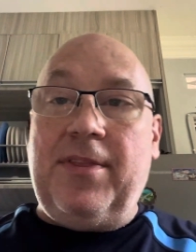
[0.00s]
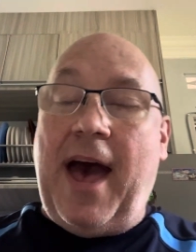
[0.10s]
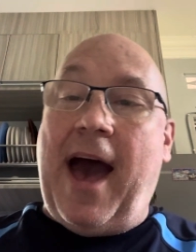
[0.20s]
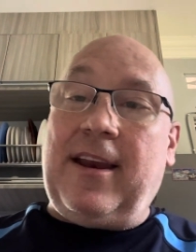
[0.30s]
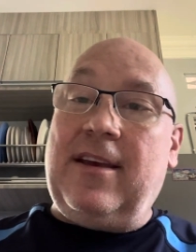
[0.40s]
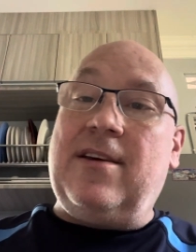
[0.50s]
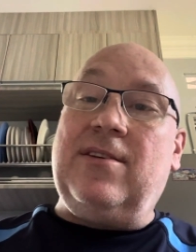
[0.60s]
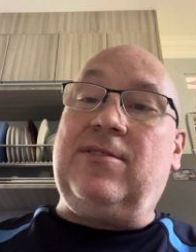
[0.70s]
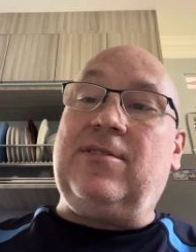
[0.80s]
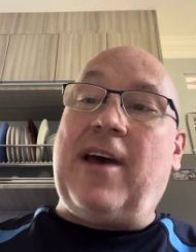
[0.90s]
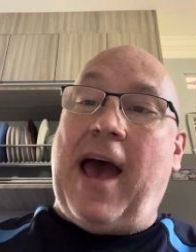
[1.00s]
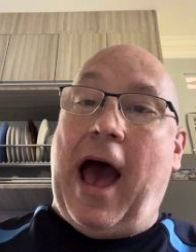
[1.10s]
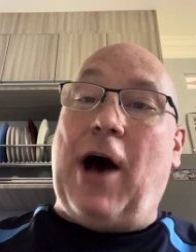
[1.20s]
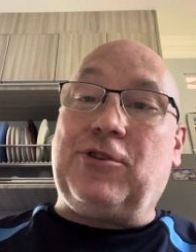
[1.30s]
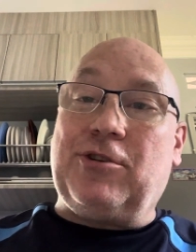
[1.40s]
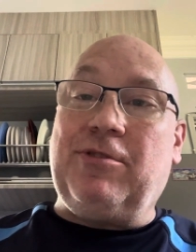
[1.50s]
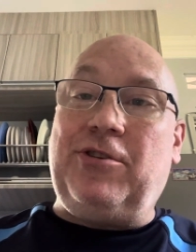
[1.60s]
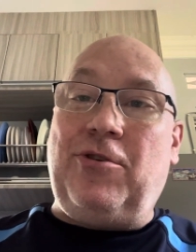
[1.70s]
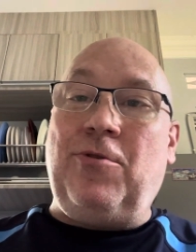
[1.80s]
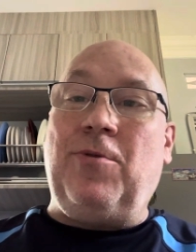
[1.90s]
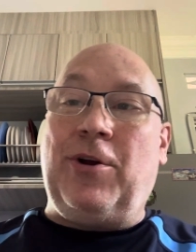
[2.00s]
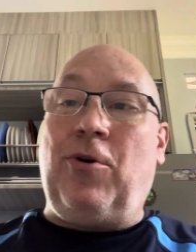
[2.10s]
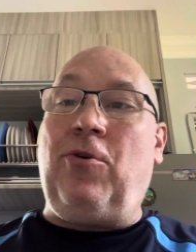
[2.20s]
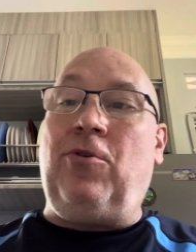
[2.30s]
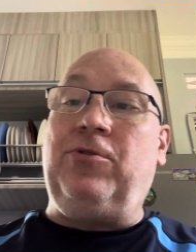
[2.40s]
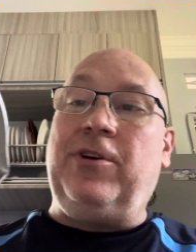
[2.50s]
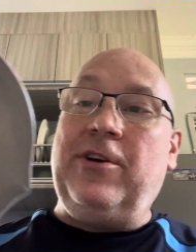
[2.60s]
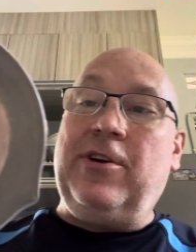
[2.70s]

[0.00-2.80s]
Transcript: That is how to renew an old,